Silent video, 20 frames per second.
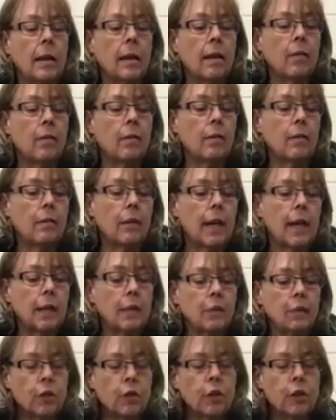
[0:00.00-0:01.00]
Now for
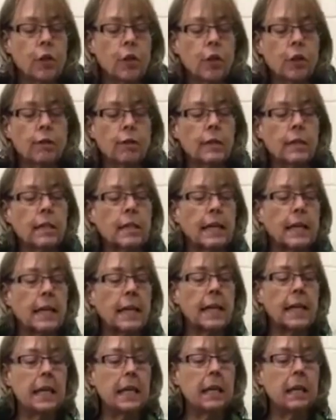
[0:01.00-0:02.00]
extra
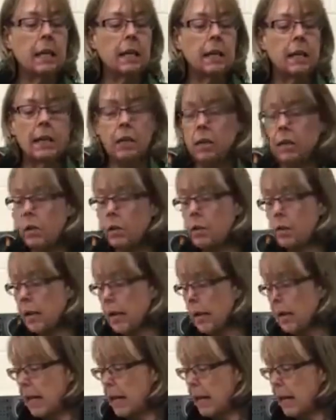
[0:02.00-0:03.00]
security, you
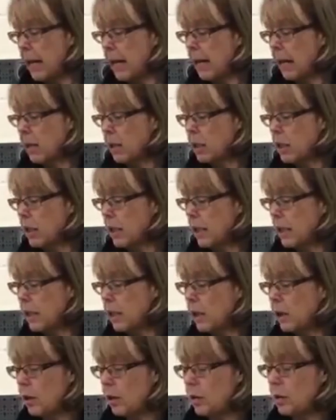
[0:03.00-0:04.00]
can actually
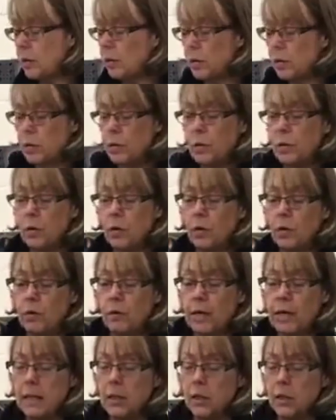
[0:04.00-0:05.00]
use
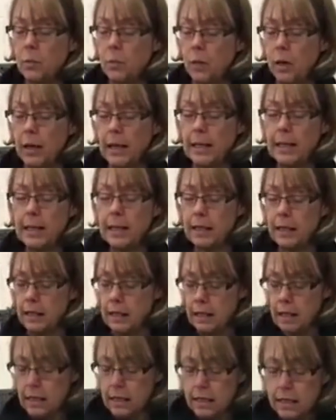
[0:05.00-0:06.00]
green twine.
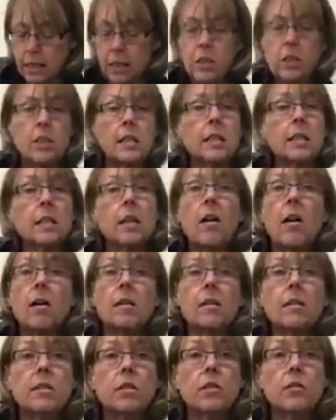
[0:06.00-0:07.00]
This is just
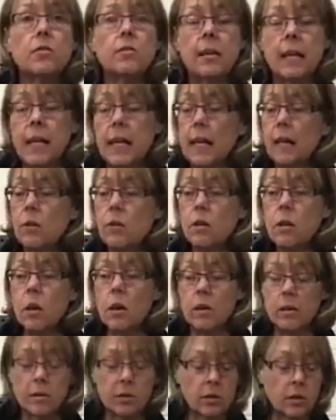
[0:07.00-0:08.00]
garden string or
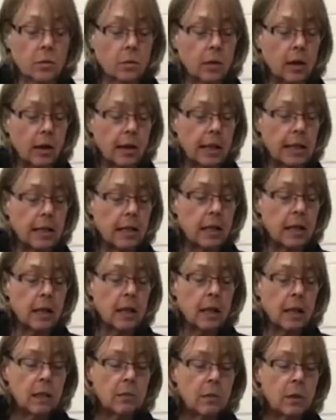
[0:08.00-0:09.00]
garden twine.
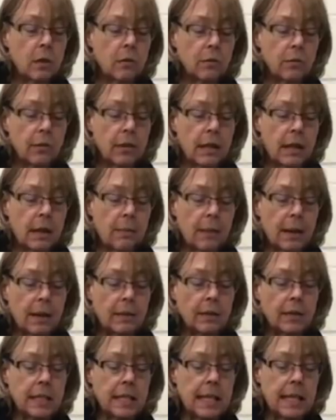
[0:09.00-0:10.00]
The beautiful thing
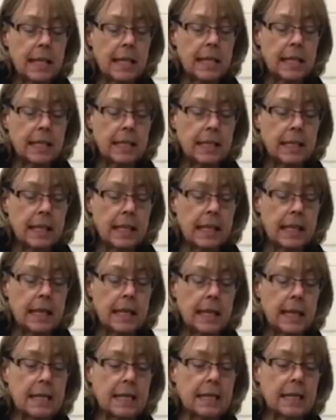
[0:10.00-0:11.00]
about it is
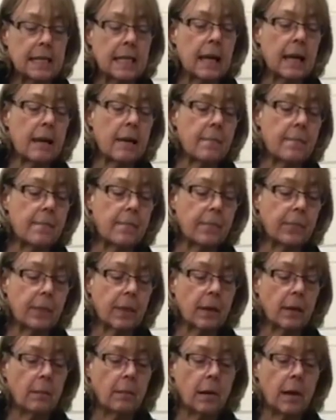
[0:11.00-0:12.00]

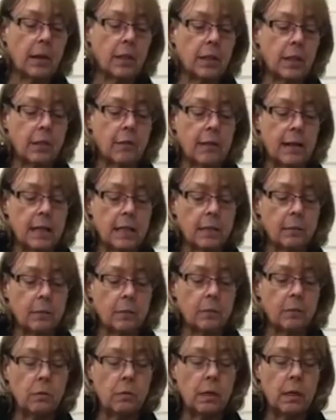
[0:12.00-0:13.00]

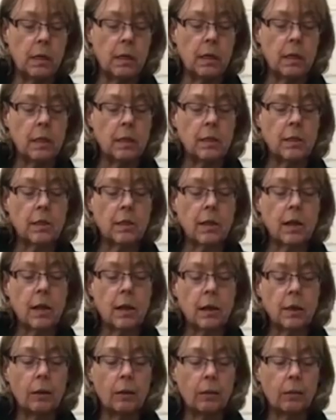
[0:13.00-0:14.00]
biodegradable.
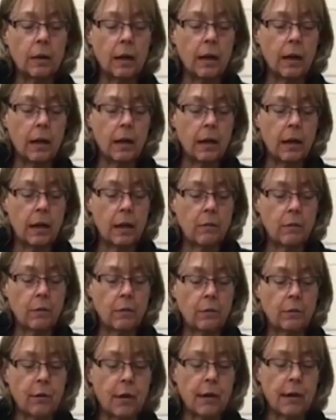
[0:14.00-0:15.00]
So
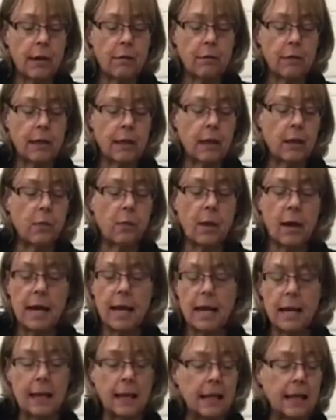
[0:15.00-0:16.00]
if you're throwing everything
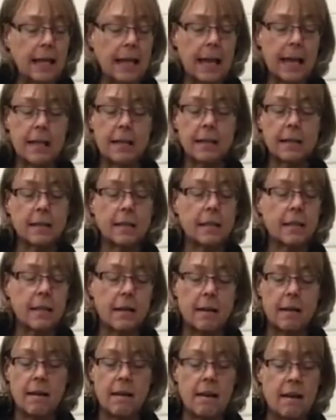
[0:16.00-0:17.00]
away at the end,
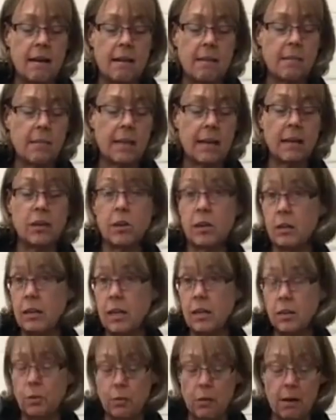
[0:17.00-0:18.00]
then you
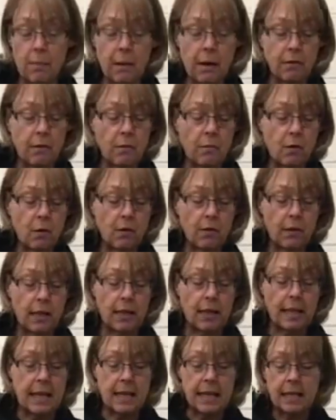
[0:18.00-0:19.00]
don't need to worry about
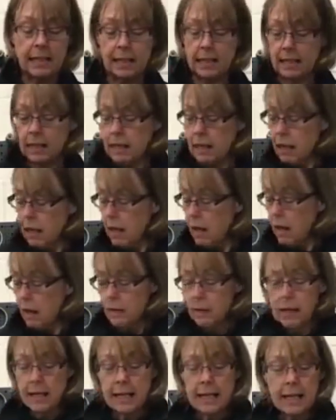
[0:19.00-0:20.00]
removing this.
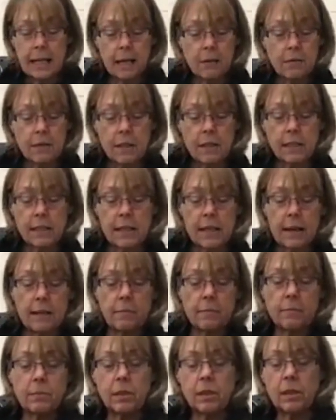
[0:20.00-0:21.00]
I'm going to leave the
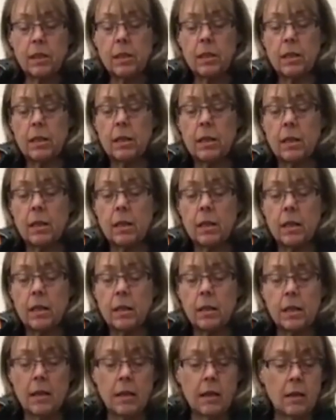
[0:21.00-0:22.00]
stems
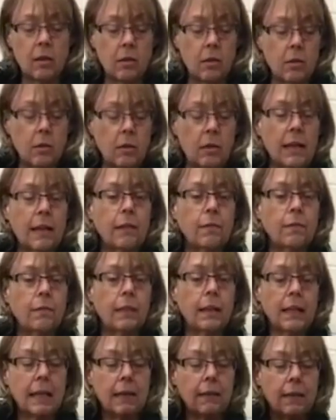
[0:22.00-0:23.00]
or
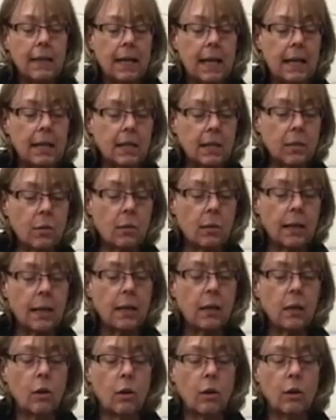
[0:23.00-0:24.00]
leave the ends
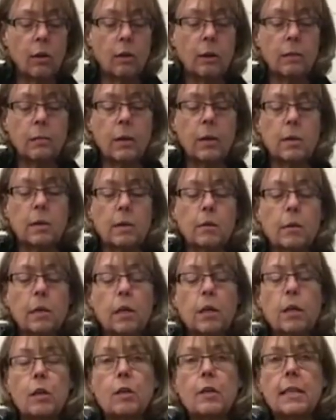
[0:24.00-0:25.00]
quite long because I'm
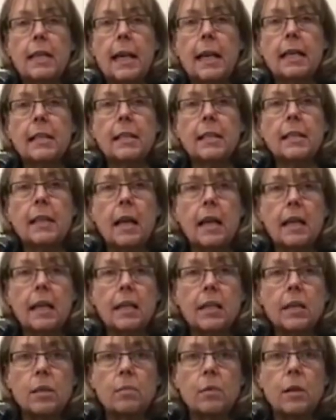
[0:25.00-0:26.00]
going to use that to tie
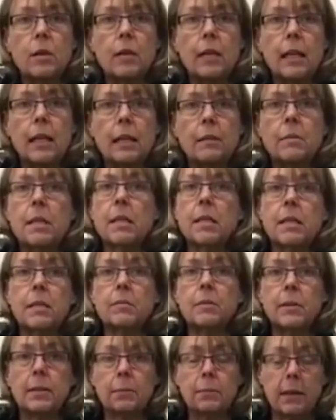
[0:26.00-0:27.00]
in some
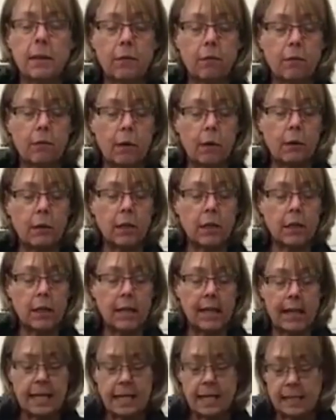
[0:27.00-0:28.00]
eucalyptus and some other
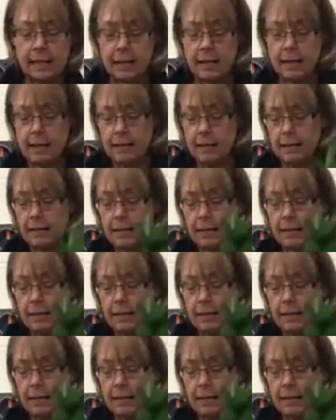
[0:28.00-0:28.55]
foliage later.